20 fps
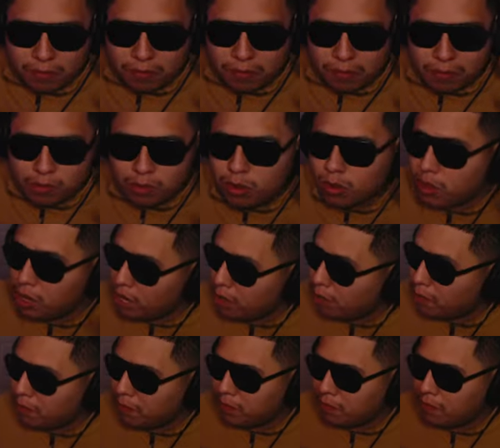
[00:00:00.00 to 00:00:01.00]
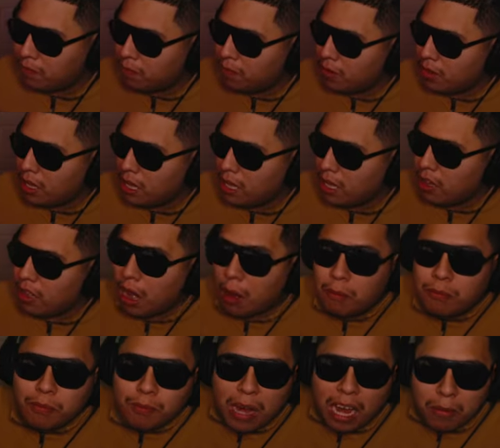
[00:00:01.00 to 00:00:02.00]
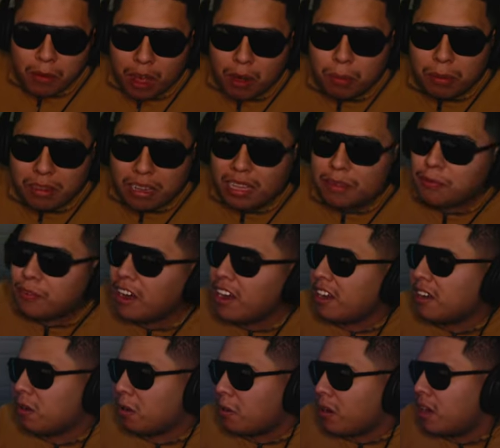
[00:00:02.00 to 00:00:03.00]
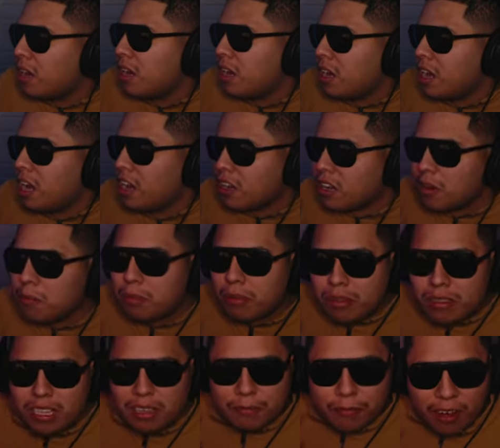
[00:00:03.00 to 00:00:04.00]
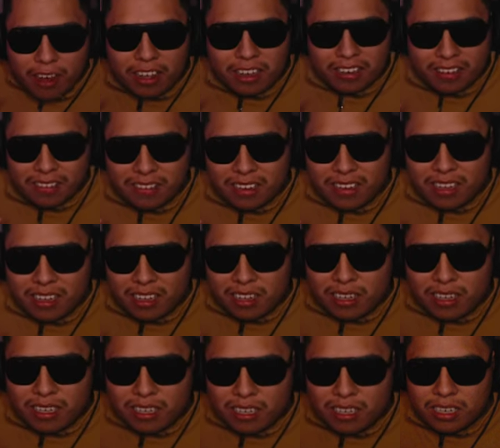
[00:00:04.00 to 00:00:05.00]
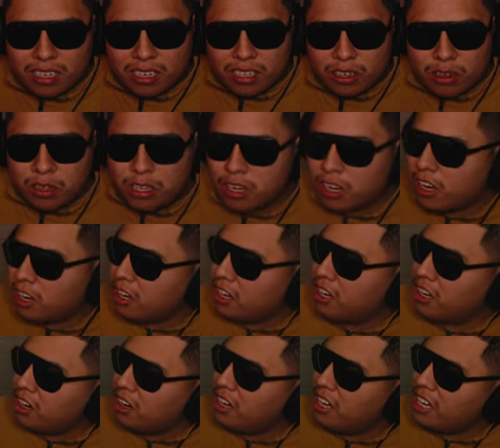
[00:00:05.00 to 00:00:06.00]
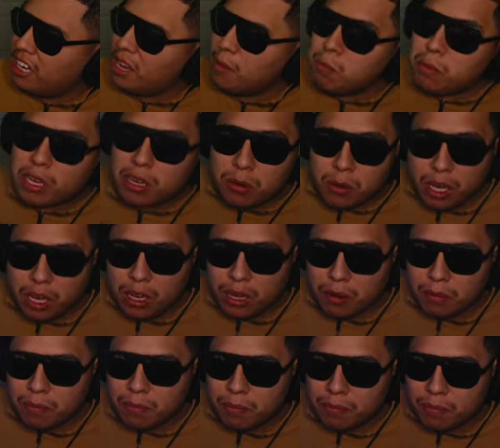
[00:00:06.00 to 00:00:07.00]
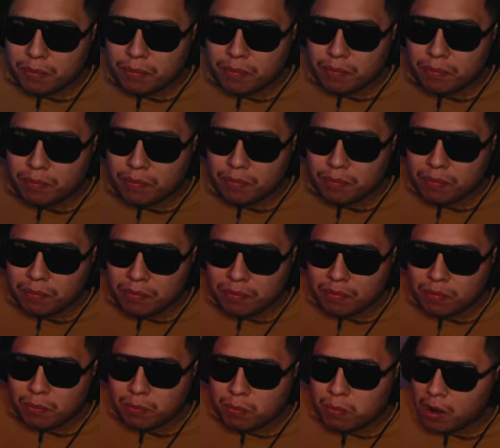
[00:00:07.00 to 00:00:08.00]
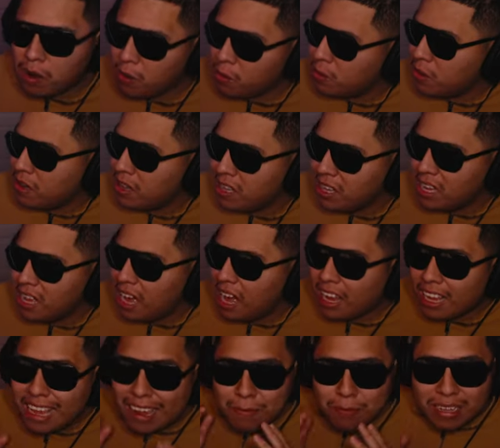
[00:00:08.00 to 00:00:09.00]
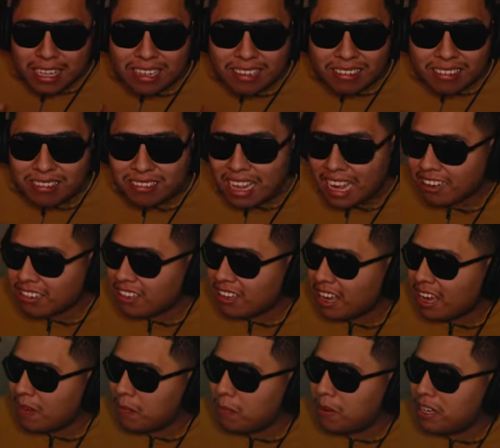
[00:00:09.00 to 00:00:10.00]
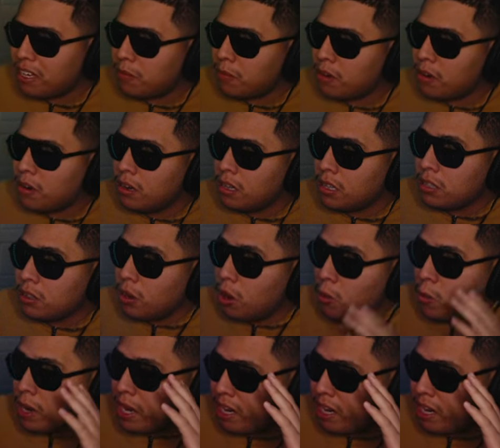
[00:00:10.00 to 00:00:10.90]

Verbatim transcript: It's okay. Yeah, I'm I'm completely fine, alright? I'm completely fine. You you're you're gonna get me, okay? Bro, I can't believe this is actually happening, bro. No way.